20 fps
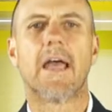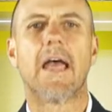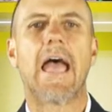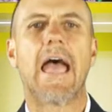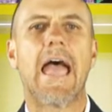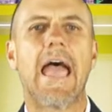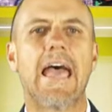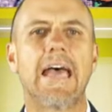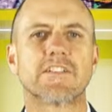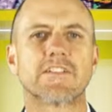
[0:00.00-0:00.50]

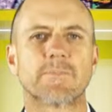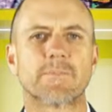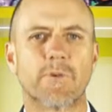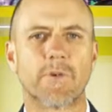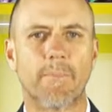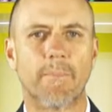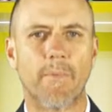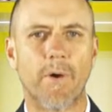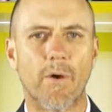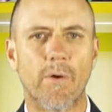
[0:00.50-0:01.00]
has
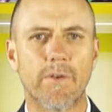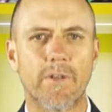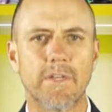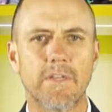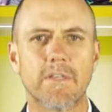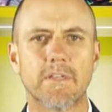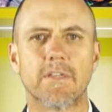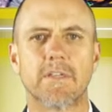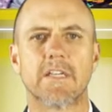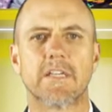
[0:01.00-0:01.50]
promoted,
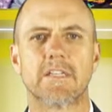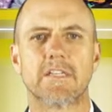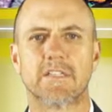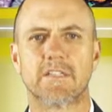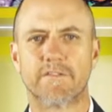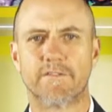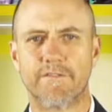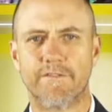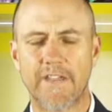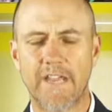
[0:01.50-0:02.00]

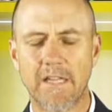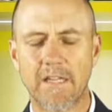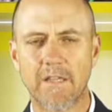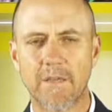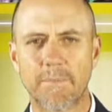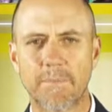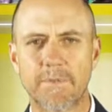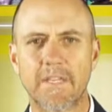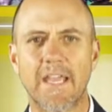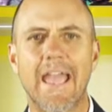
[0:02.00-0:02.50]
developed,
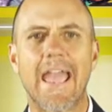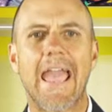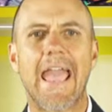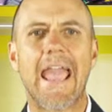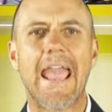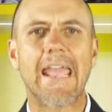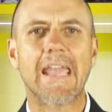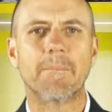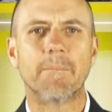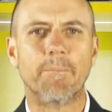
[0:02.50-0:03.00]

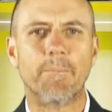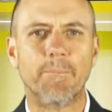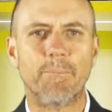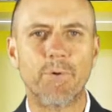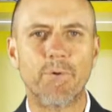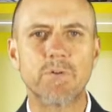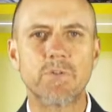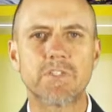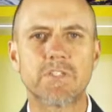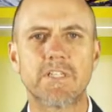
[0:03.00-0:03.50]
and
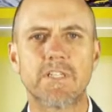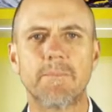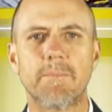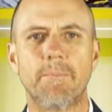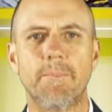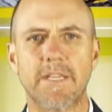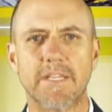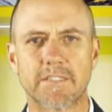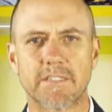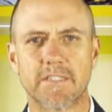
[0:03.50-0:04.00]
boosted
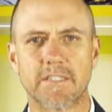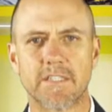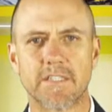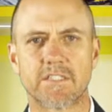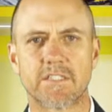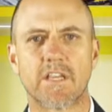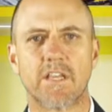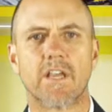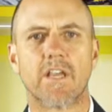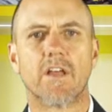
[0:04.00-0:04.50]
business
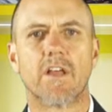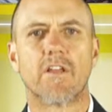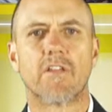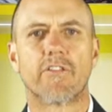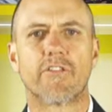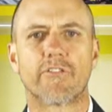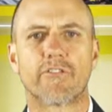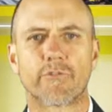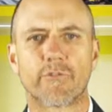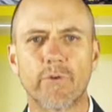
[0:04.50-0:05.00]

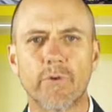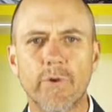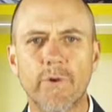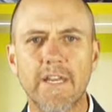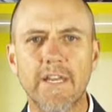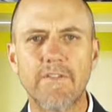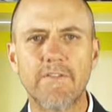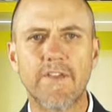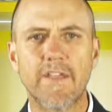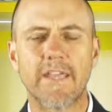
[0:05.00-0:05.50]
through an
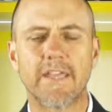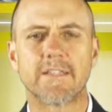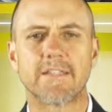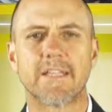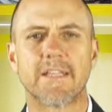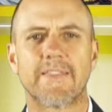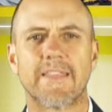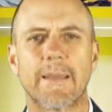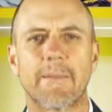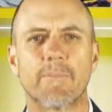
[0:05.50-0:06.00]
event
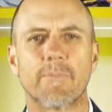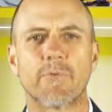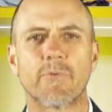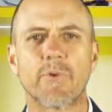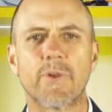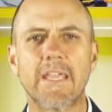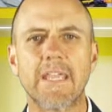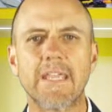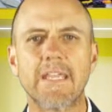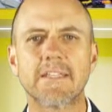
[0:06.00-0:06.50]
that
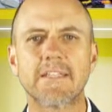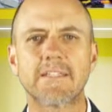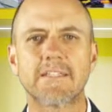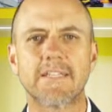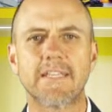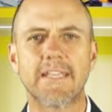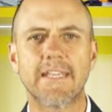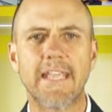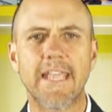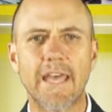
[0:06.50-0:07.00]
brings
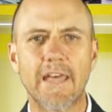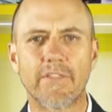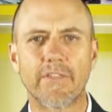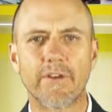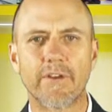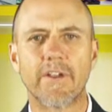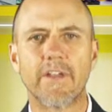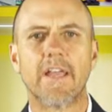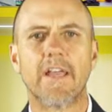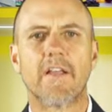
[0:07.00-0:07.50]
together
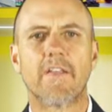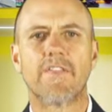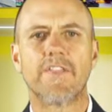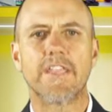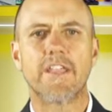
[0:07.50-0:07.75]
the